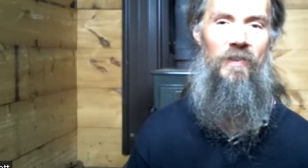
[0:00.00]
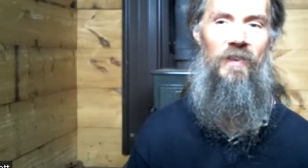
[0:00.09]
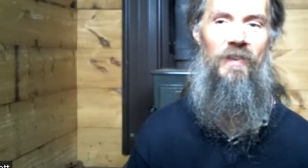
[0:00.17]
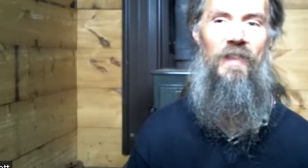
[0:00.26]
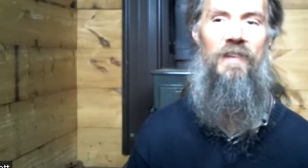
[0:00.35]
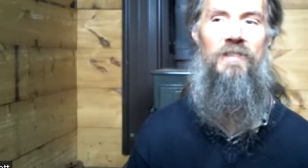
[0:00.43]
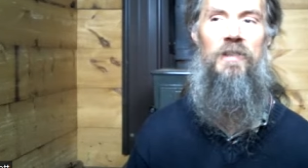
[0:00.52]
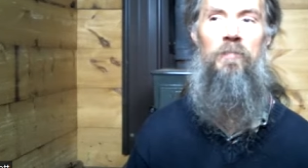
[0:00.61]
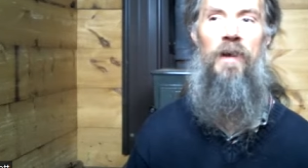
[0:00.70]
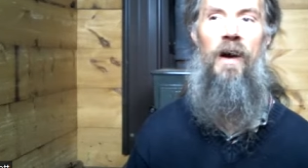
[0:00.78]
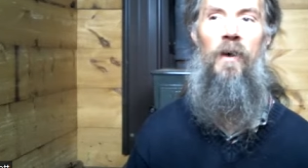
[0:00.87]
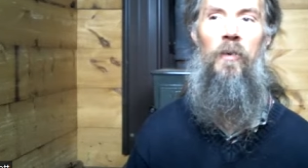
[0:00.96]
Like that's the
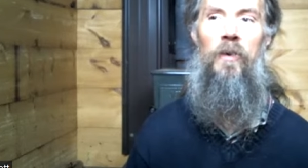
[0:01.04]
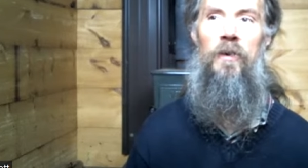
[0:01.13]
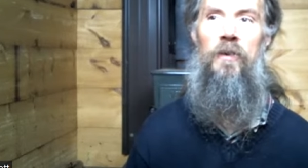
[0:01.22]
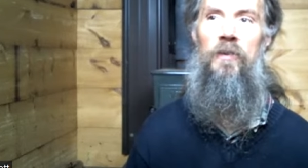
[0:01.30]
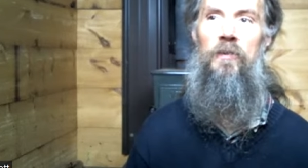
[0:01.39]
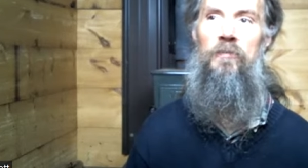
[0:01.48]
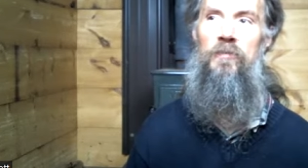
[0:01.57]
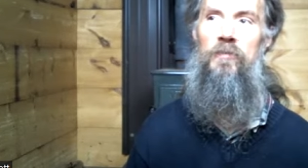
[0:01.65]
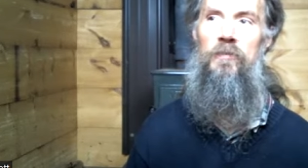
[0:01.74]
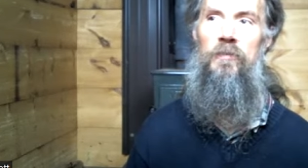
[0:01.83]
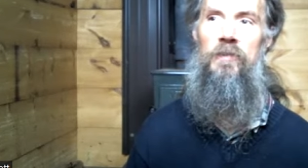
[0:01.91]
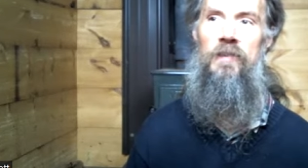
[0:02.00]
power of
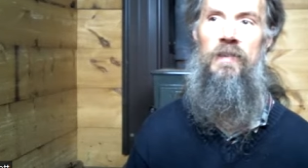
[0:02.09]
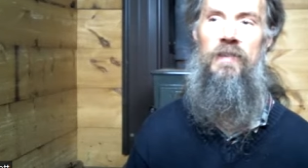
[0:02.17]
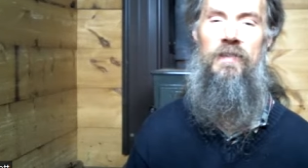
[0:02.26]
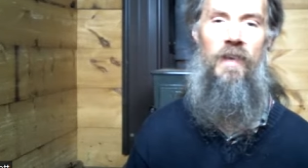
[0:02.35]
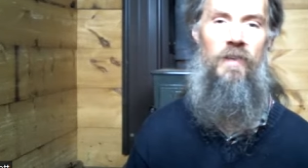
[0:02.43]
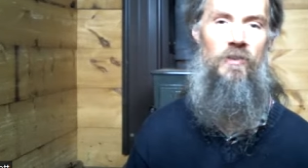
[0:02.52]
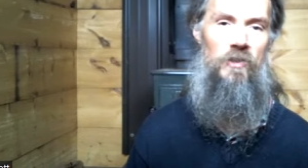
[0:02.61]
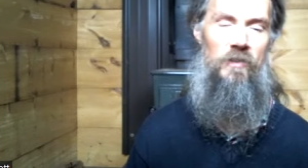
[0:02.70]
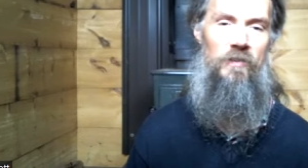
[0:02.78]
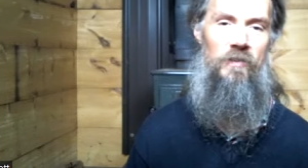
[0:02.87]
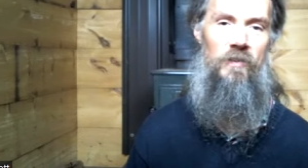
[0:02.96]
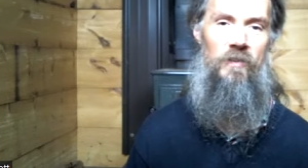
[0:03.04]
intention